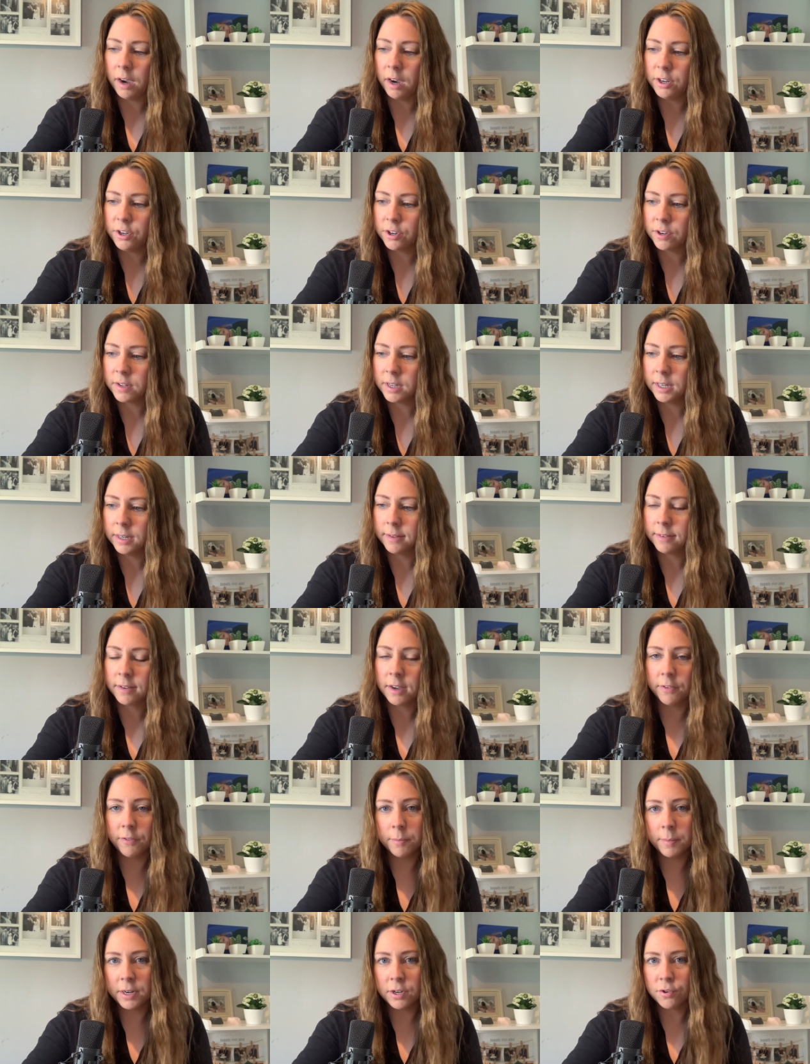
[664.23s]
I just think it's
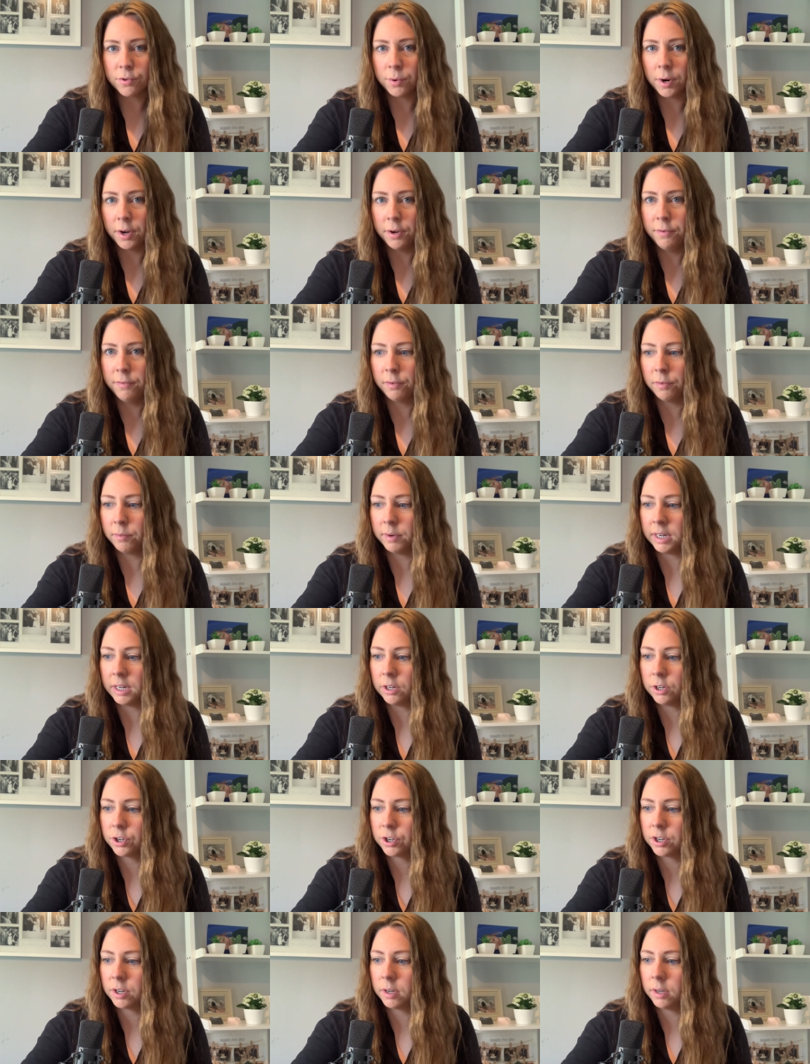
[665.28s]
governmental
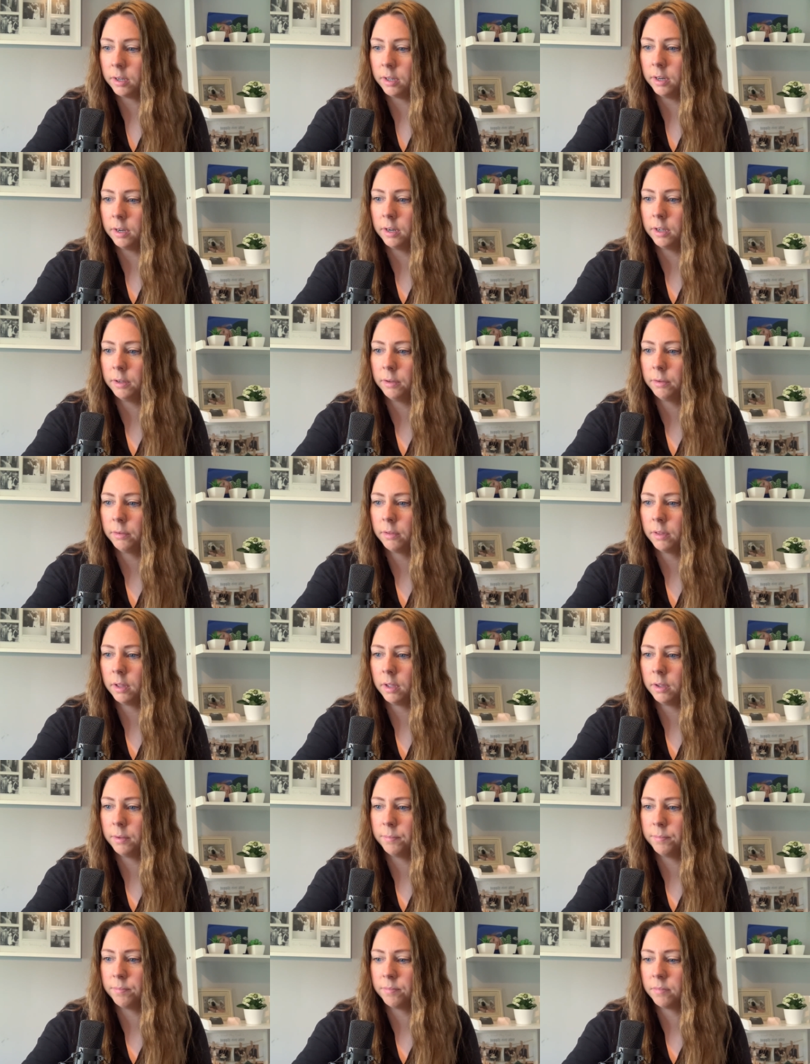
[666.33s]
overreach. You know,
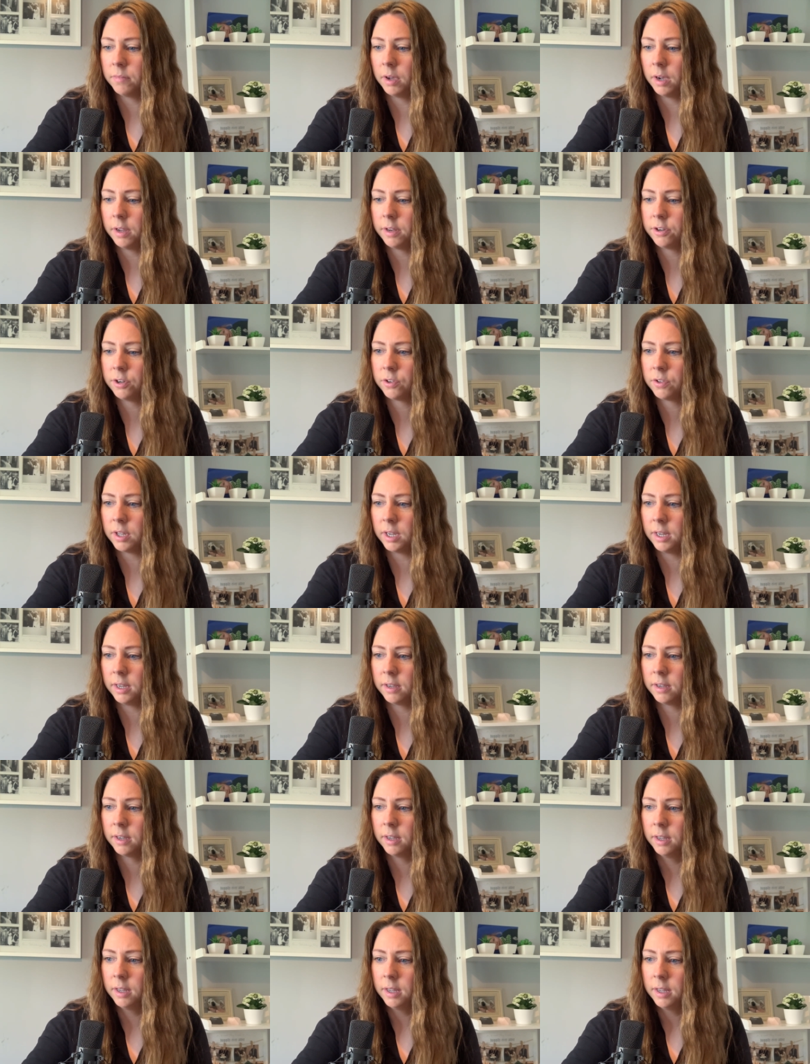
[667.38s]
um, I just
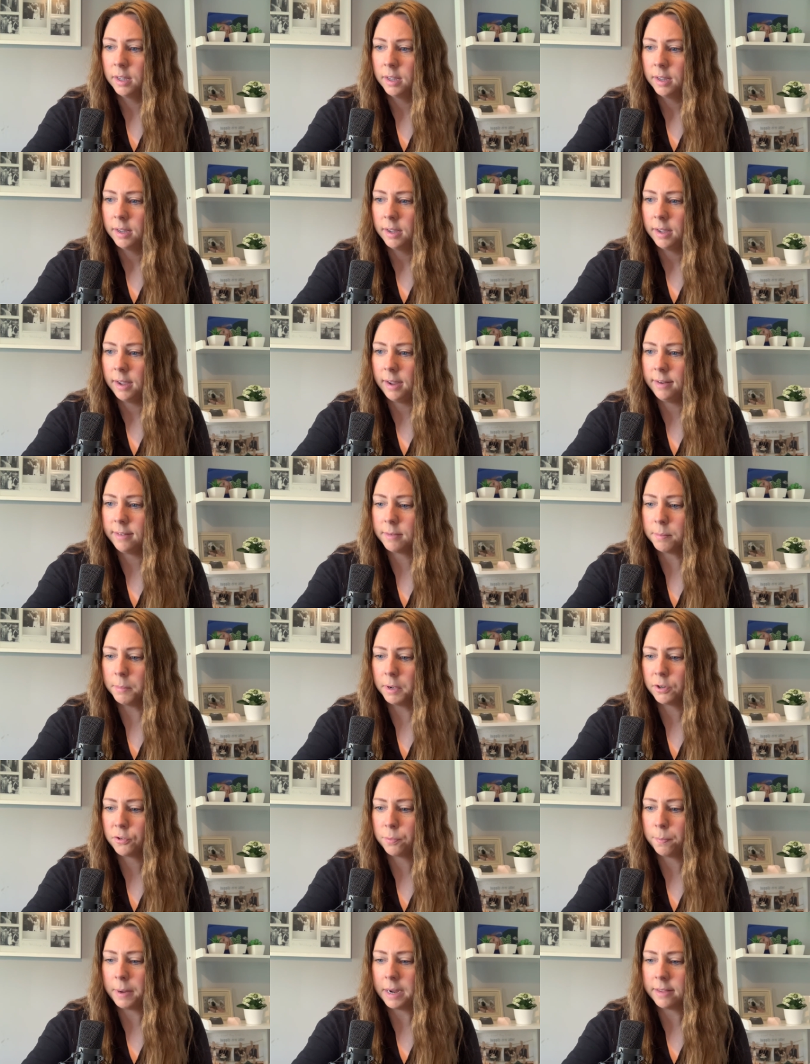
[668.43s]
think it's
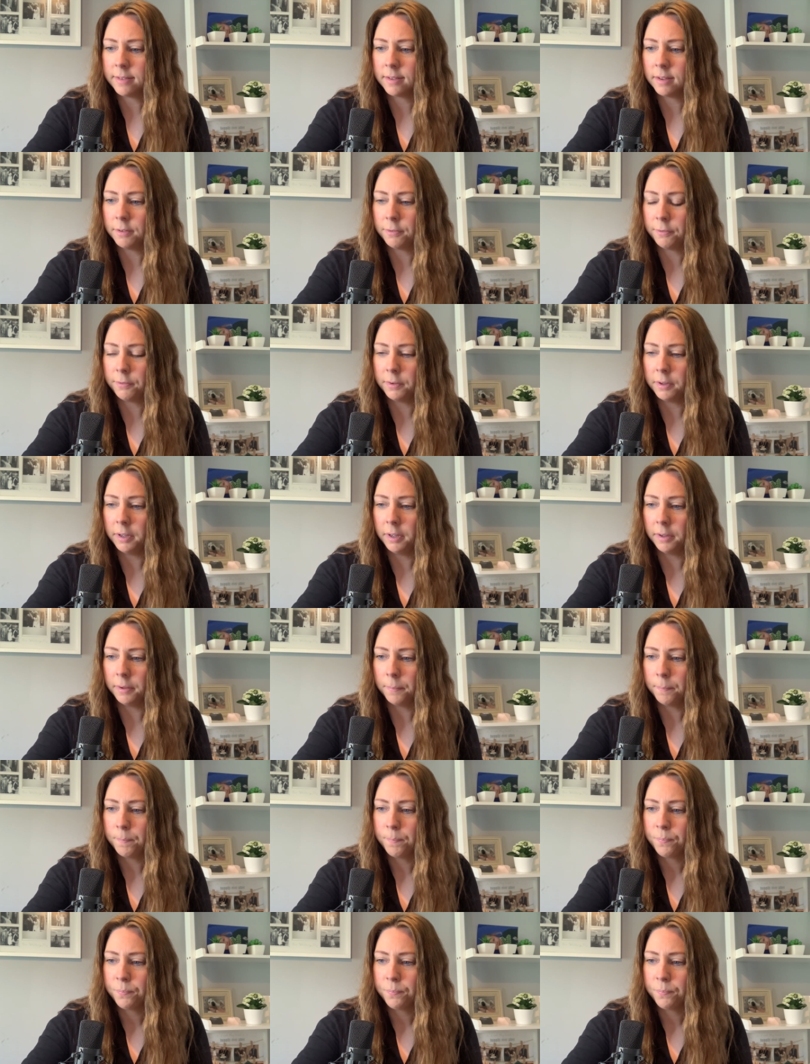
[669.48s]
much better for